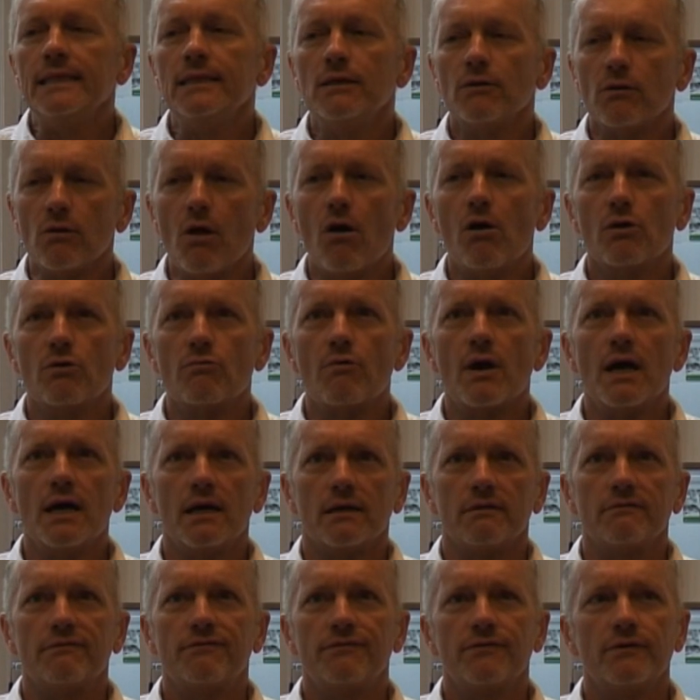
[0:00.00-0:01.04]
the long
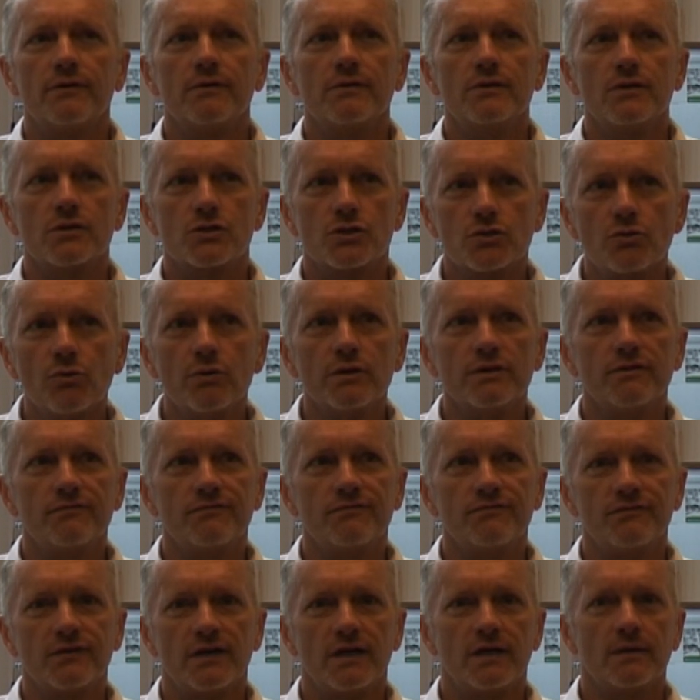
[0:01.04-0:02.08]
run, for the sort of